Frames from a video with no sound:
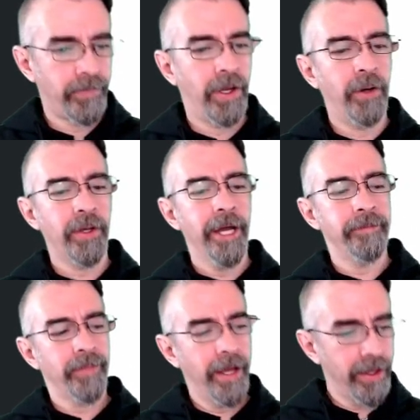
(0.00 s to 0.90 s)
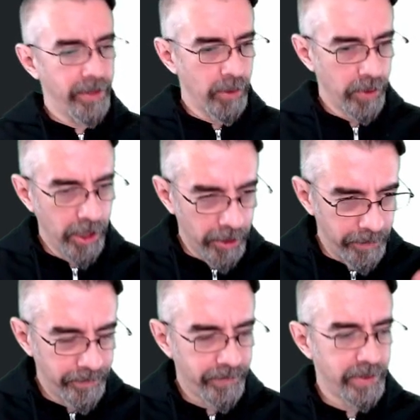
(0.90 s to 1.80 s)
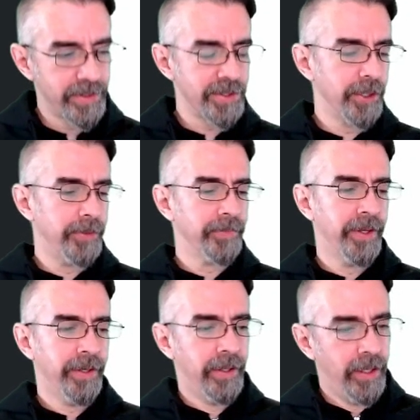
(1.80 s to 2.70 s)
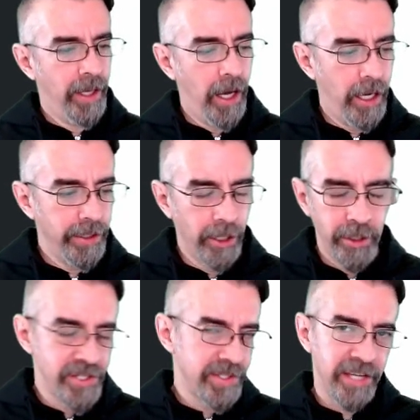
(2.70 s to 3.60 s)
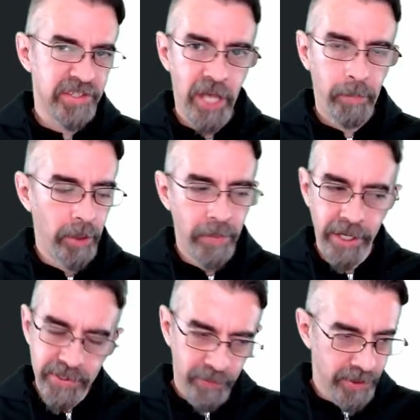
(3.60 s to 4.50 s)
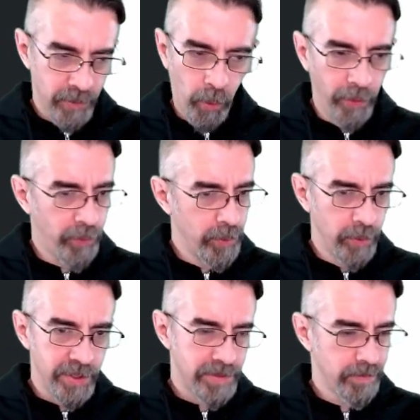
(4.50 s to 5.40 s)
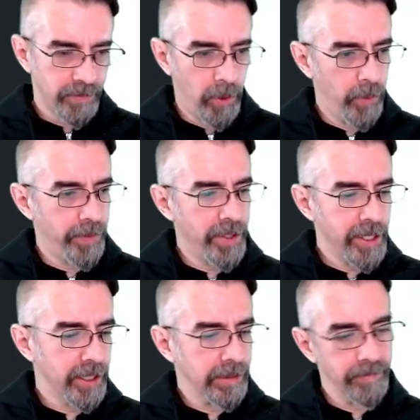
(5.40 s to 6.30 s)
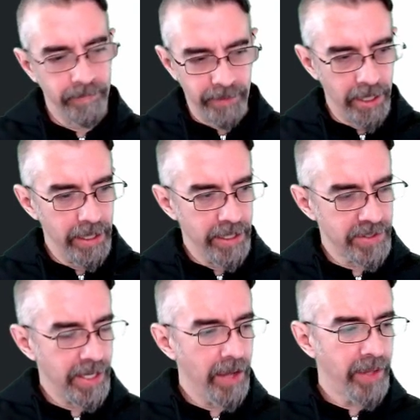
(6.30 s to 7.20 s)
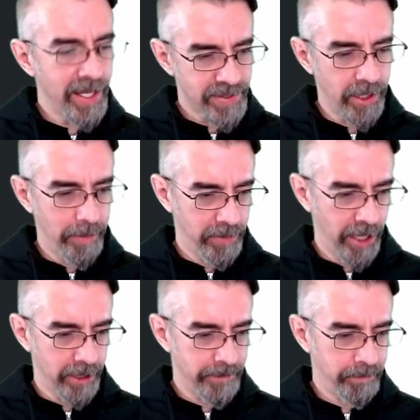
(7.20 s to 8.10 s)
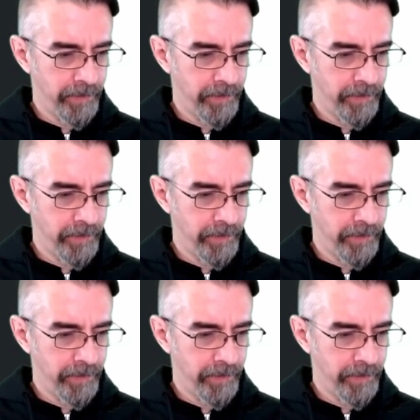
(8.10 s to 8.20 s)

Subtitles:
Okay, and there we go. So, it just takes a couple of minutes for it to run through its whole thing, and there it is. Now that's updated.